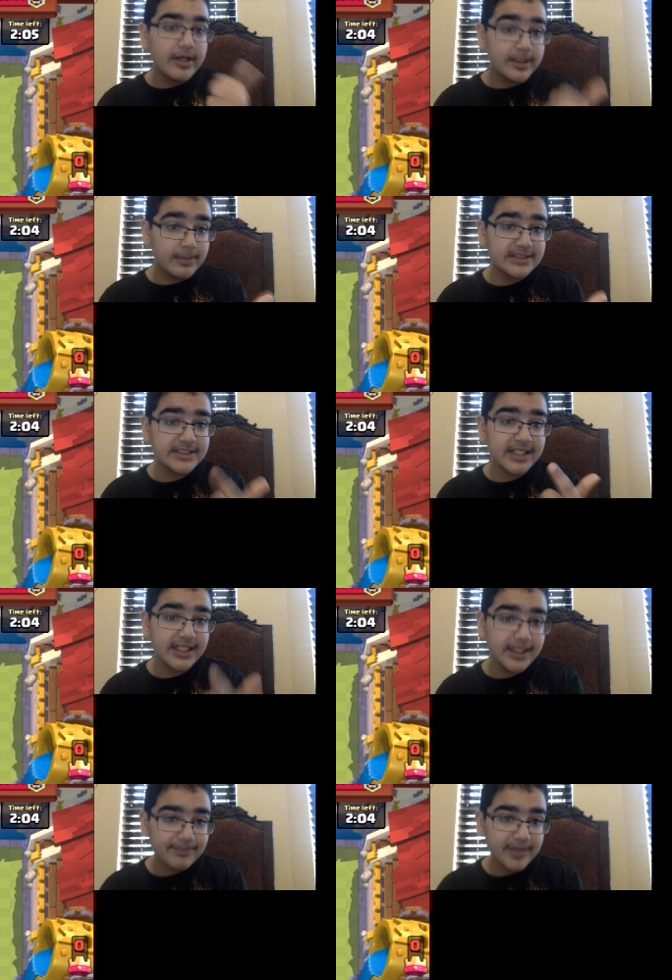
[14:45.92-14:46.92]
the musket,
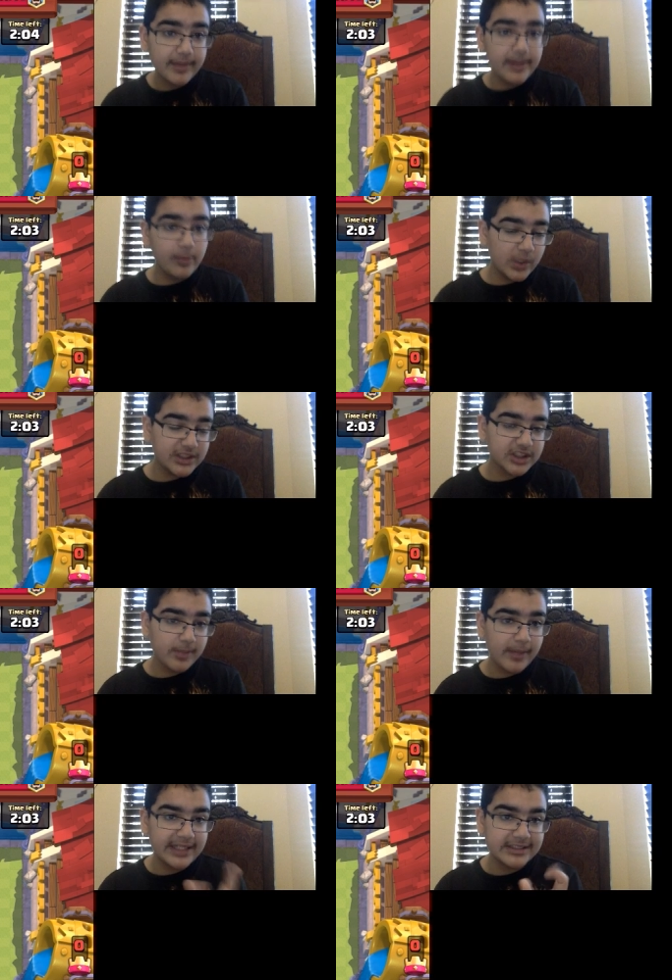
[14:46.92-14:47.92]
which
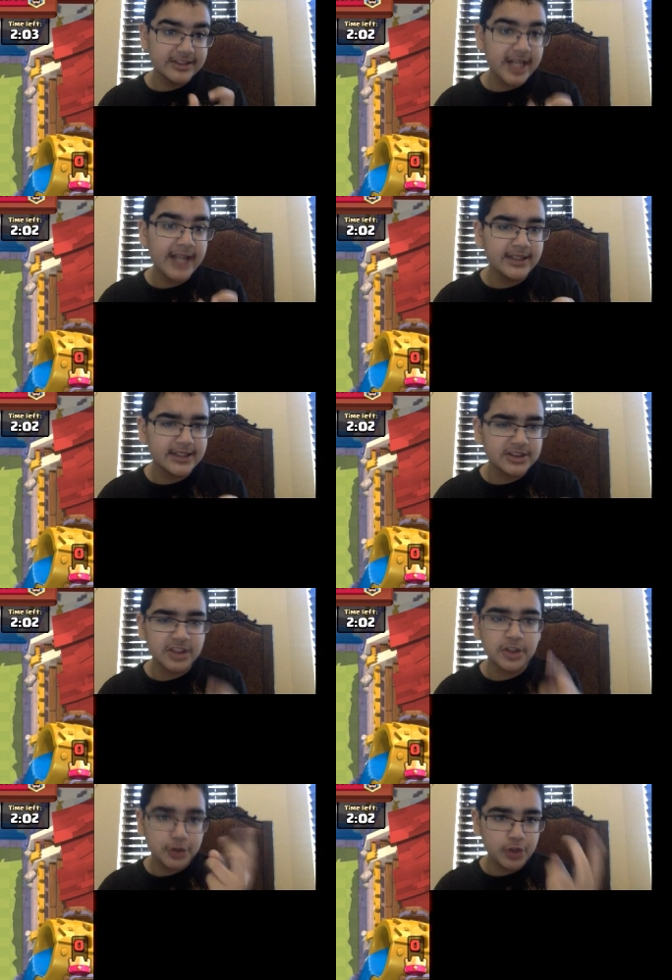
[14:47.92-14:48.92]
combined is 9
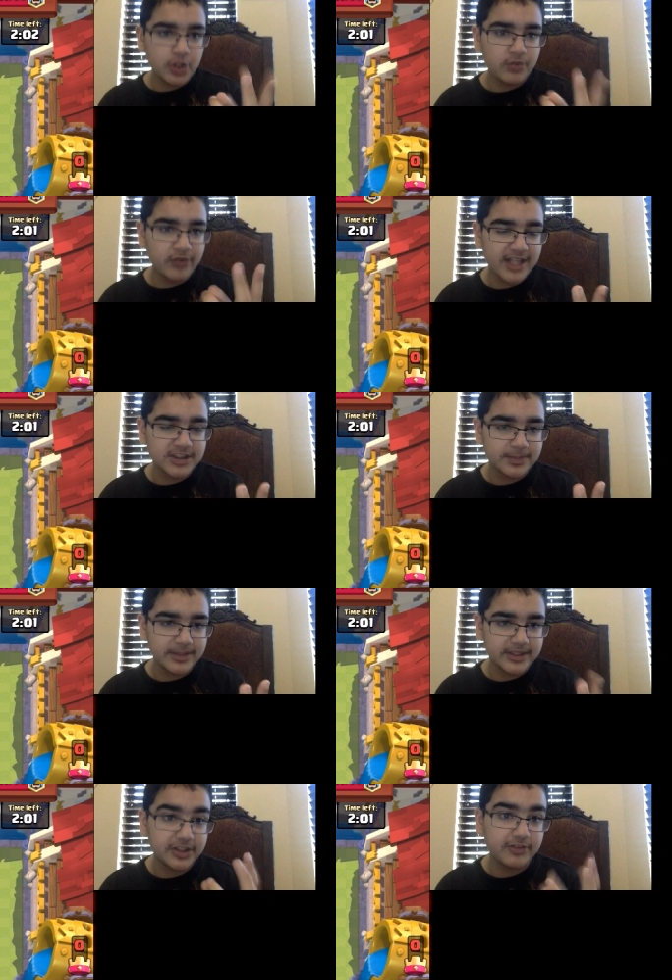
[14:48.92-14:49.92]
elixir, 2 fire
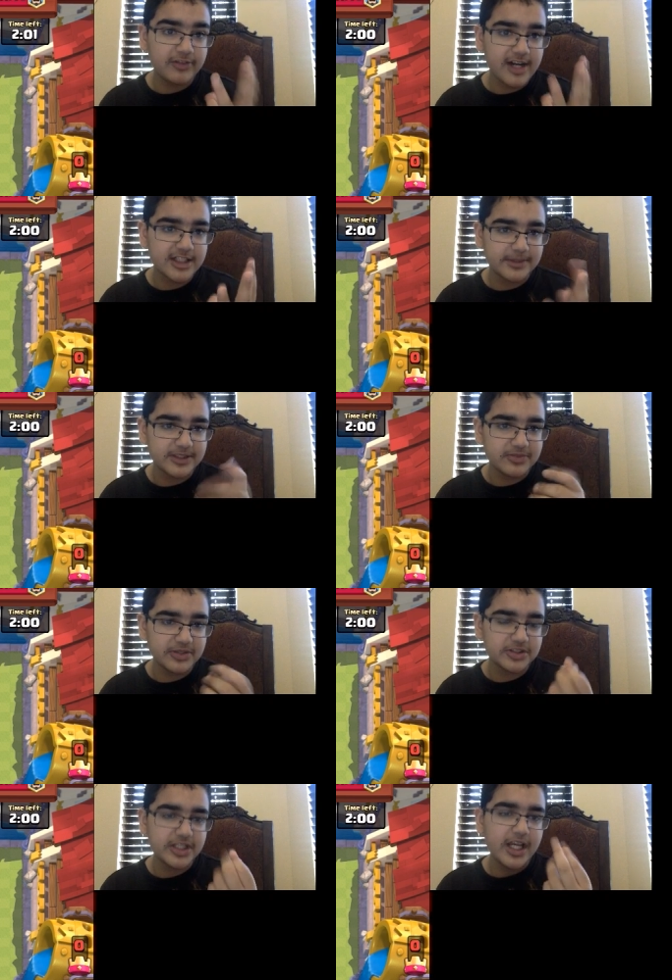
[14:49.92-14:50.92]
spirits, 3 fire spirits, which
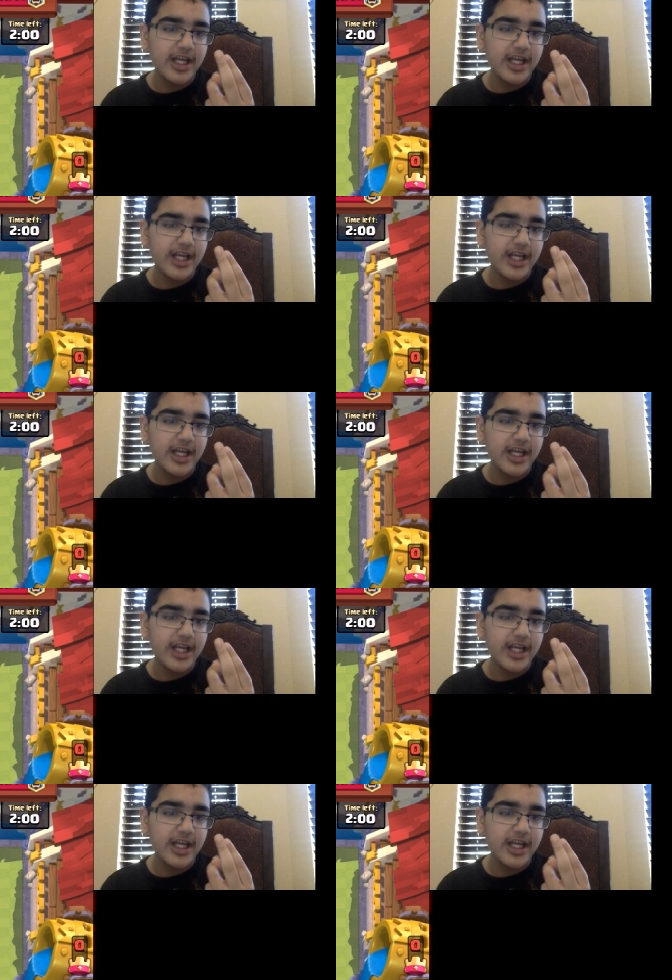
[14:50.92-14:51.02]
is